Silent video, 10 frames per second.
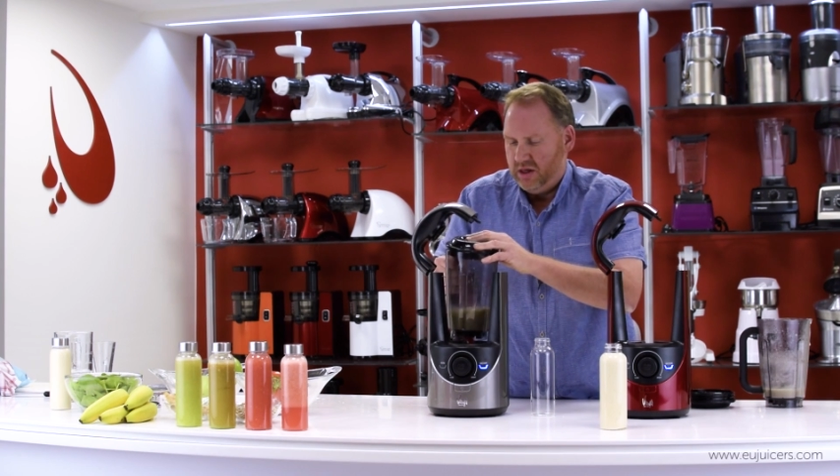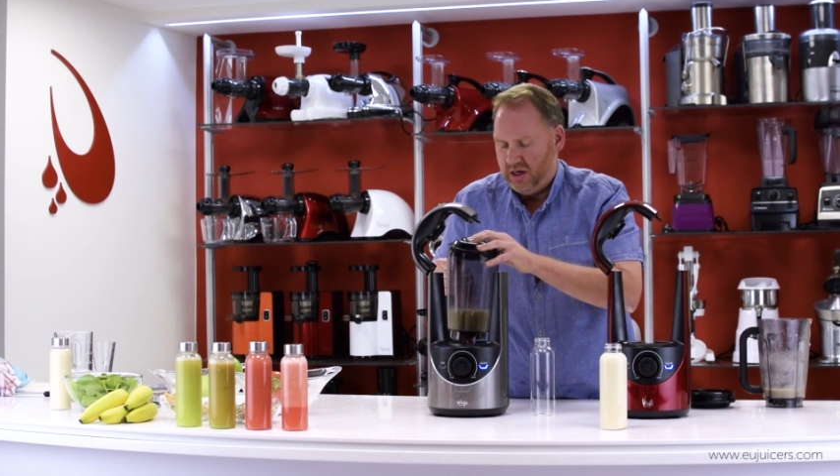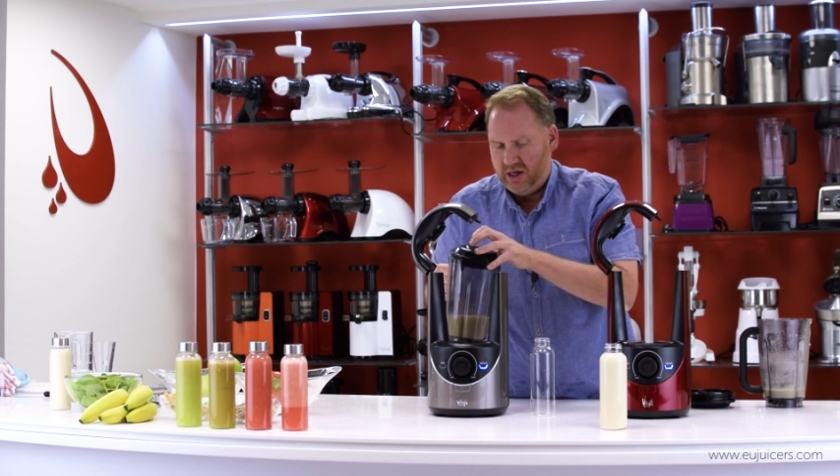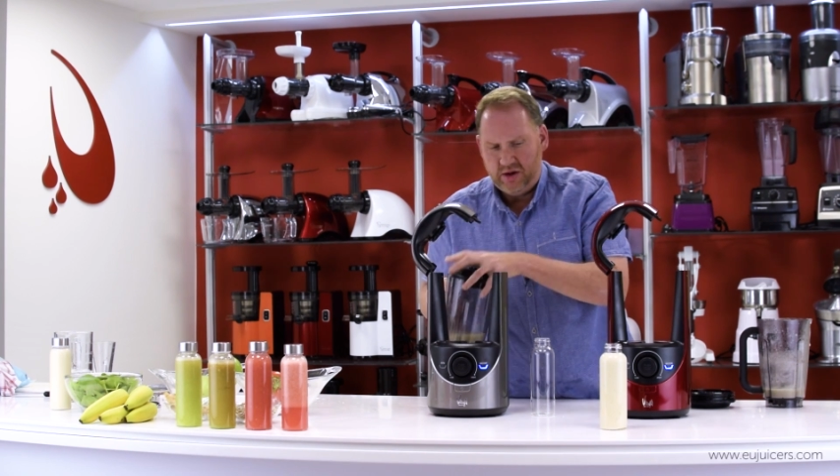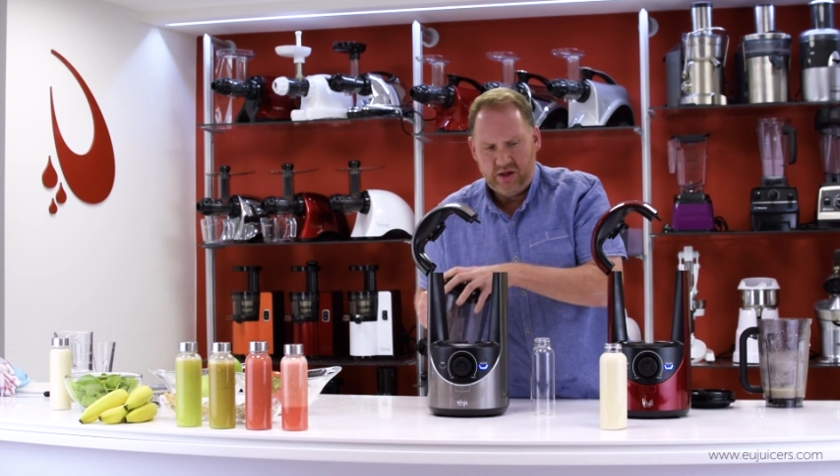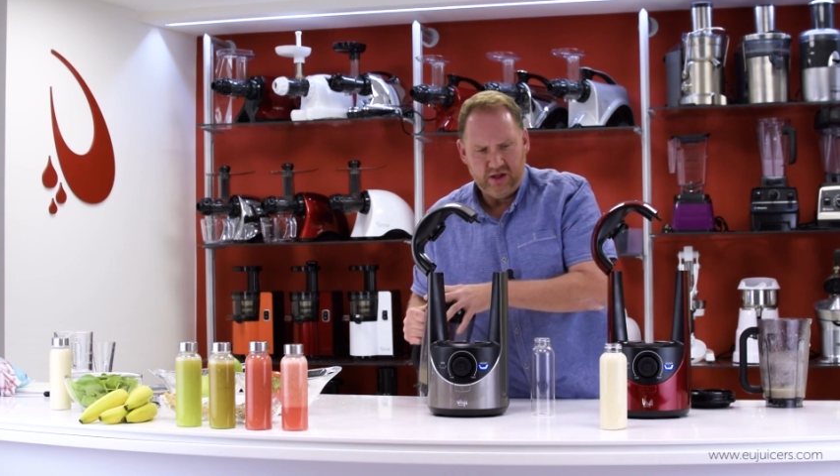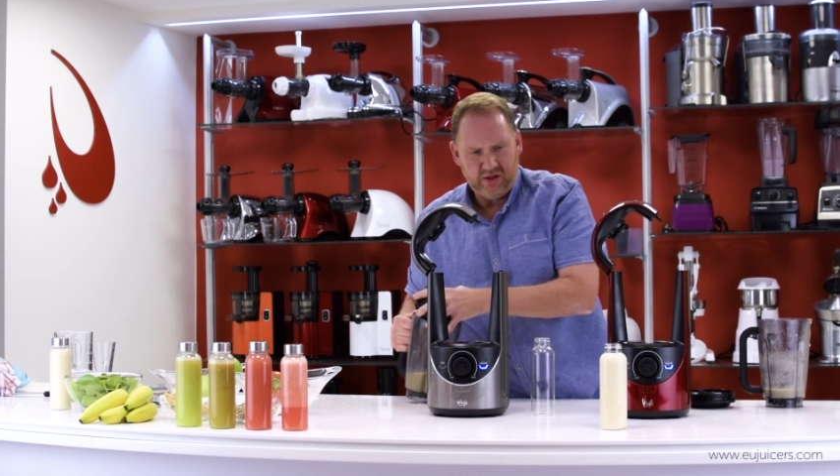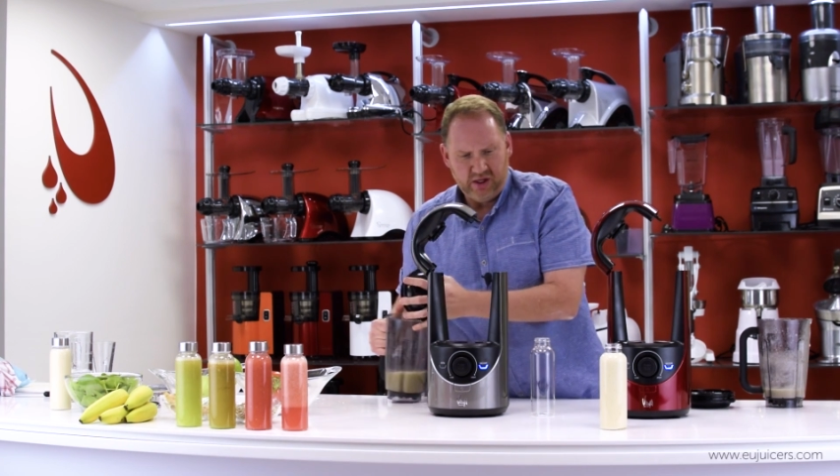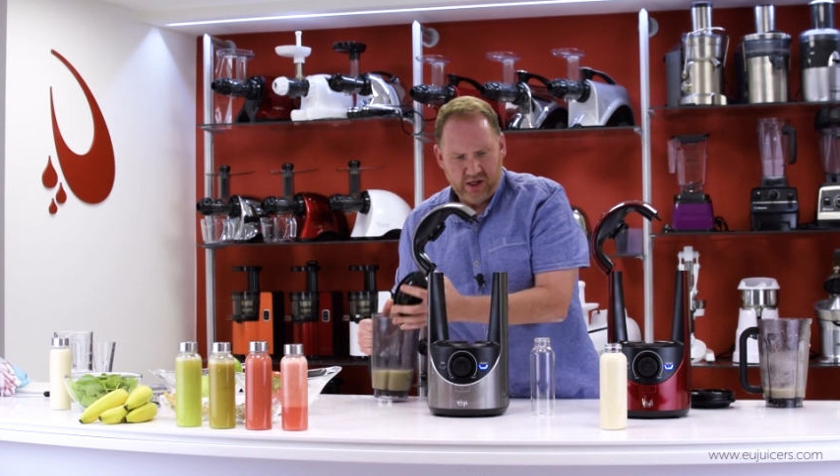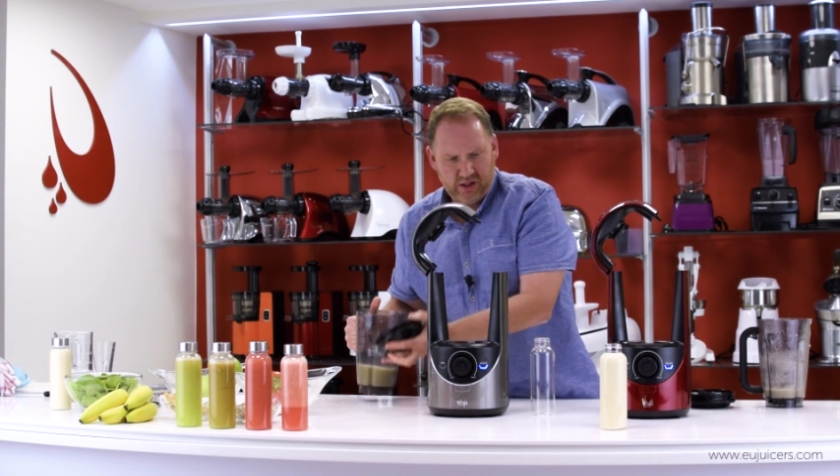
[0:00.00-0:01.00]
how did this
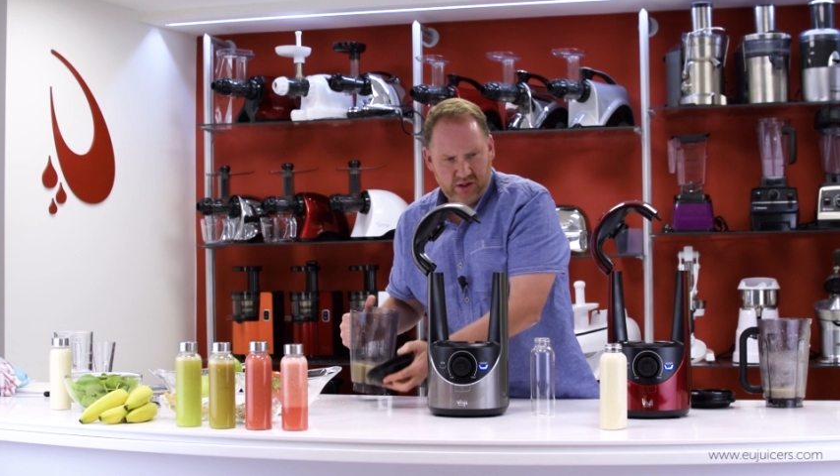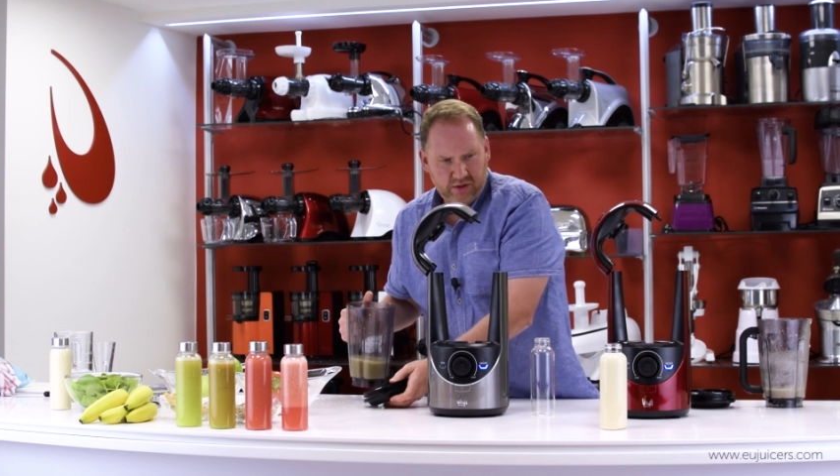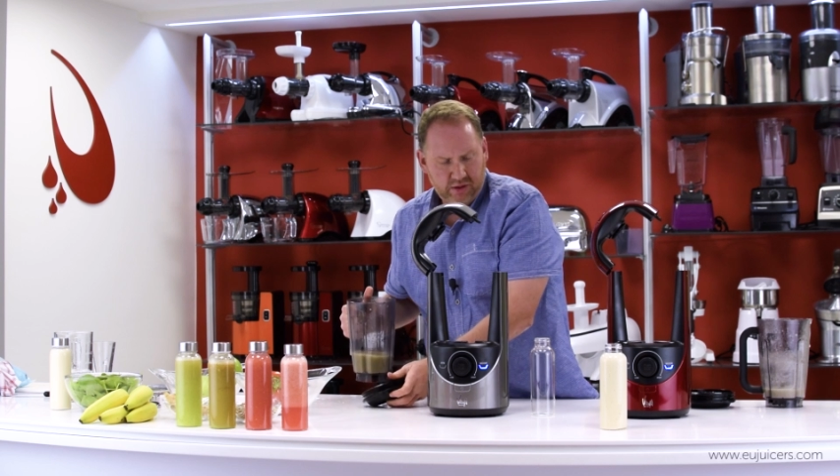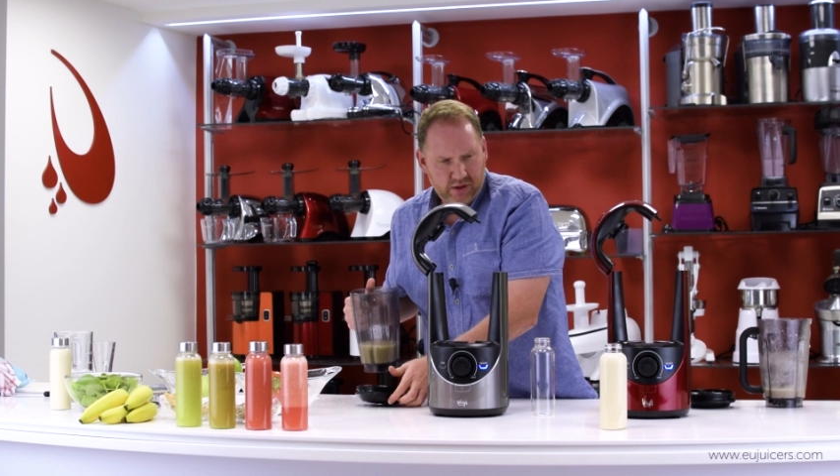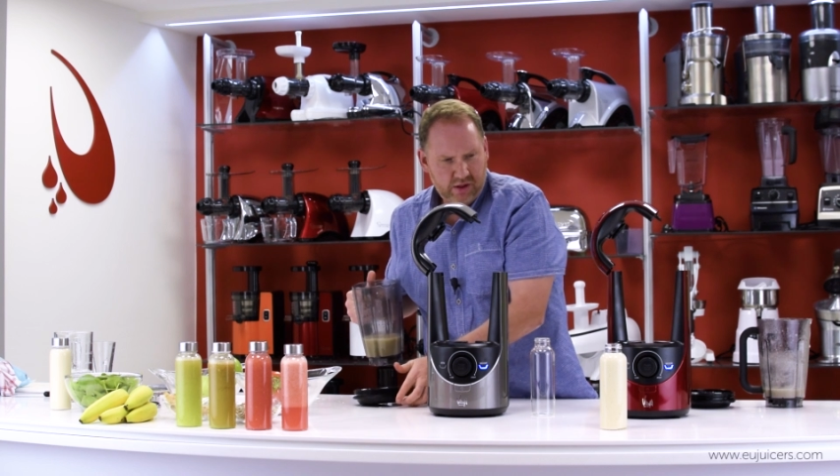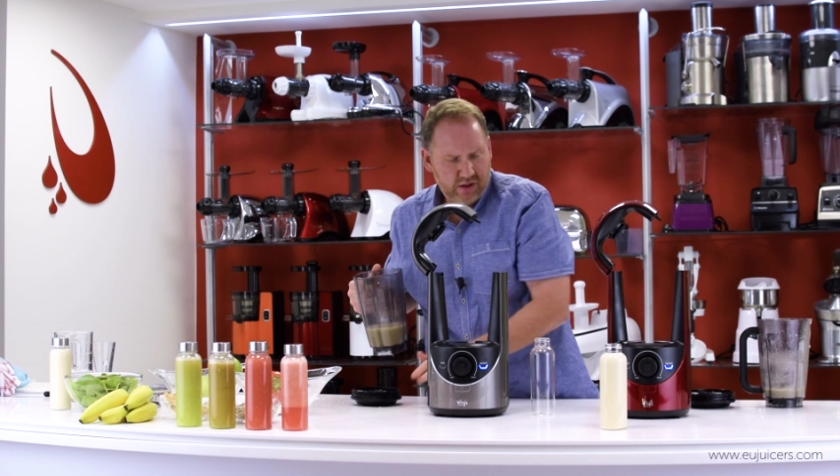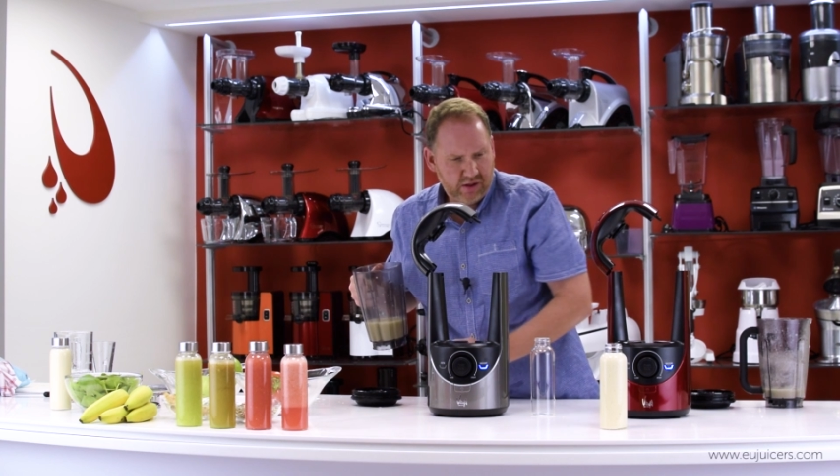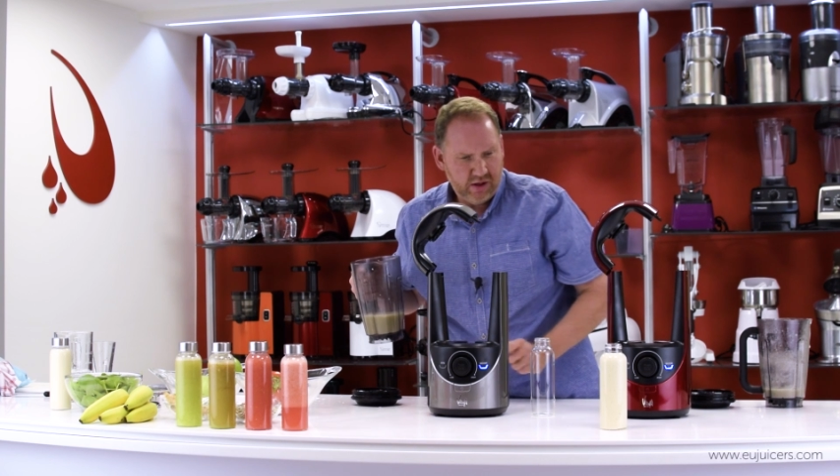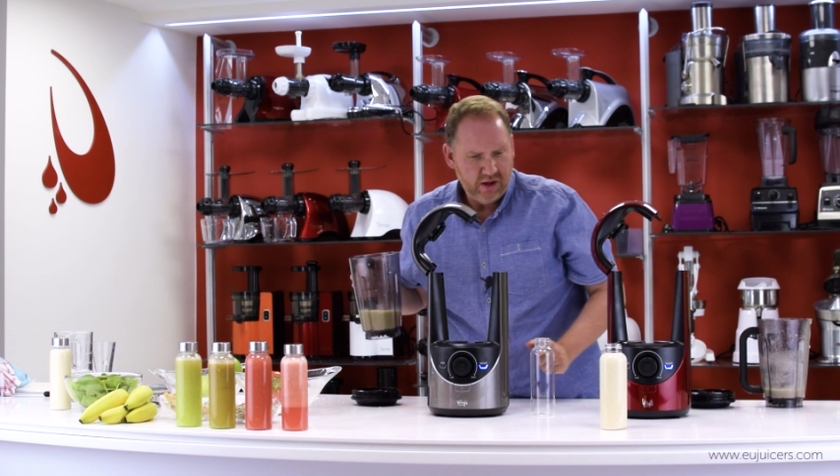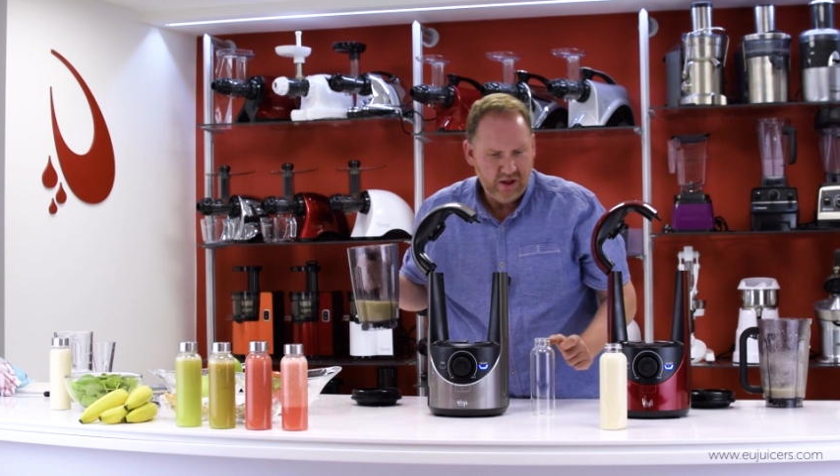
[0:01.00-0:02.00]
guy do?
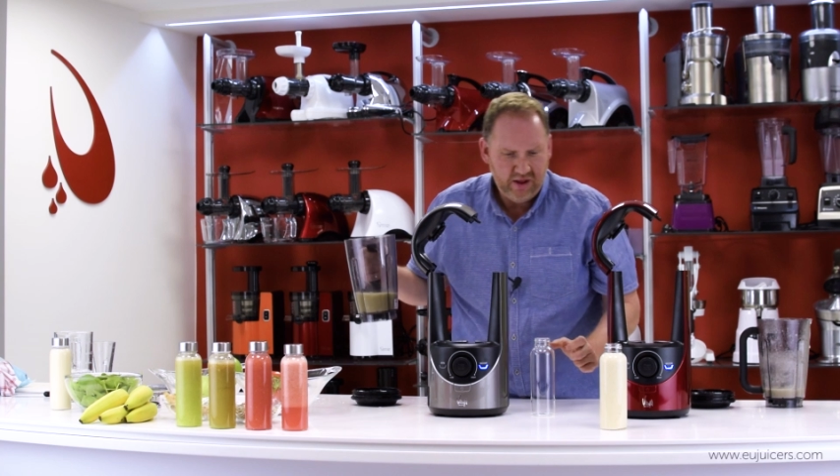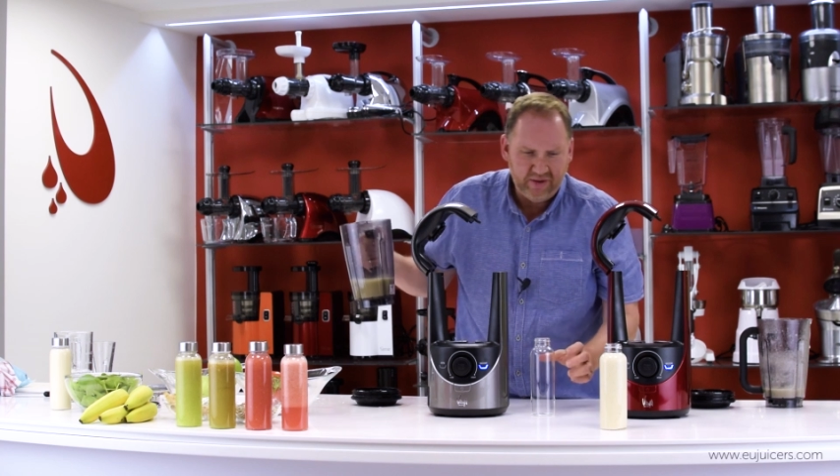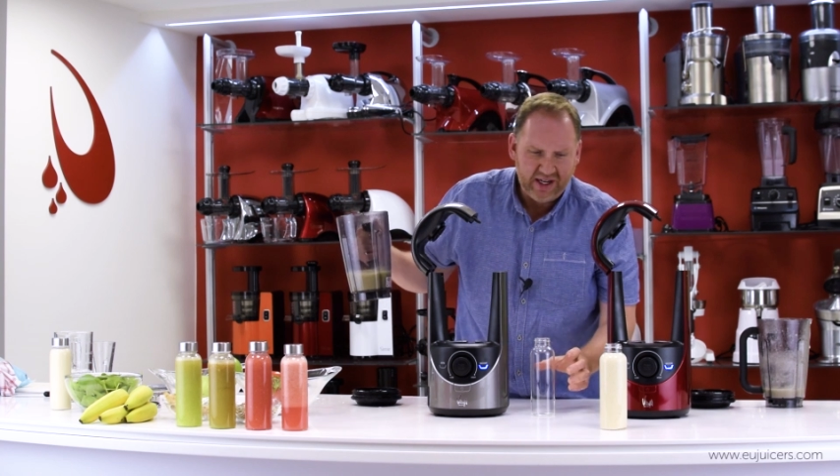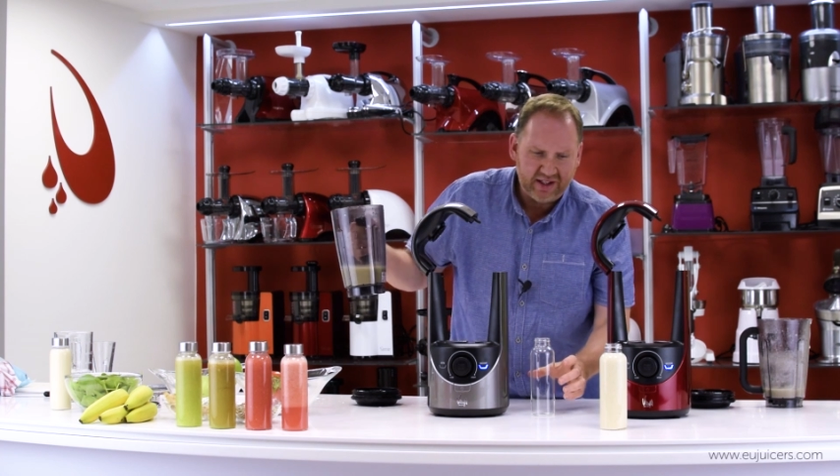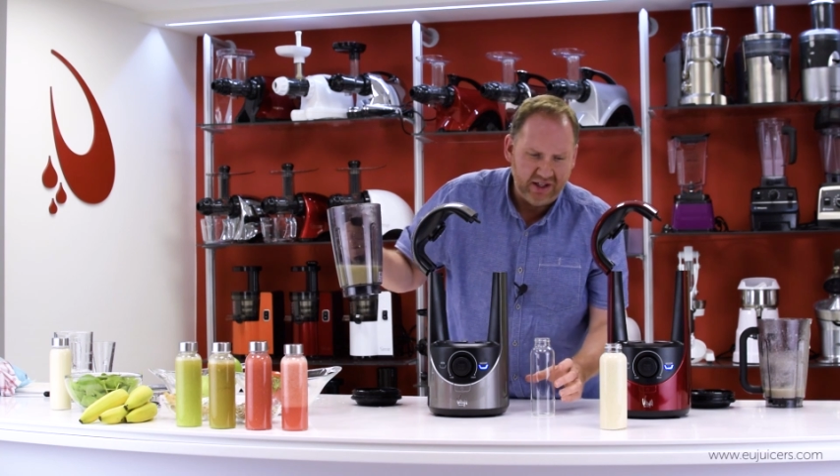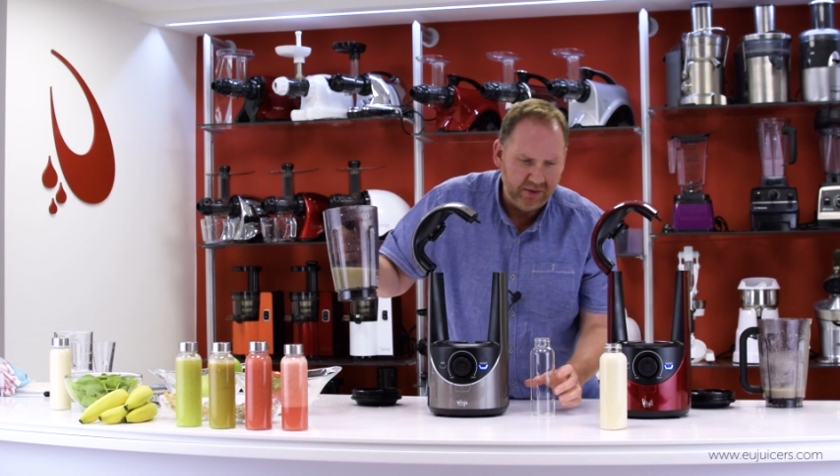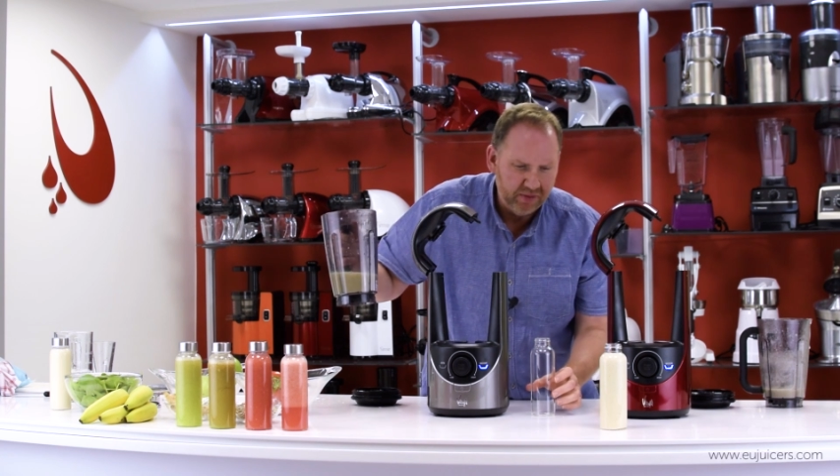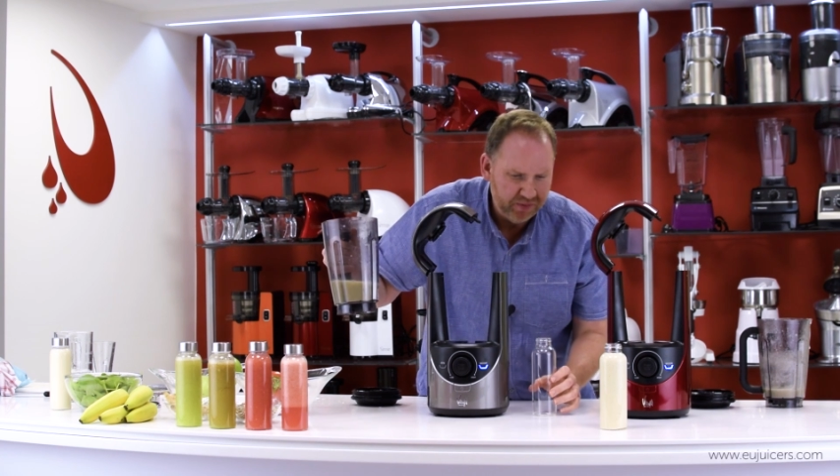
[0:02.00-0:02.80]
Theoretically,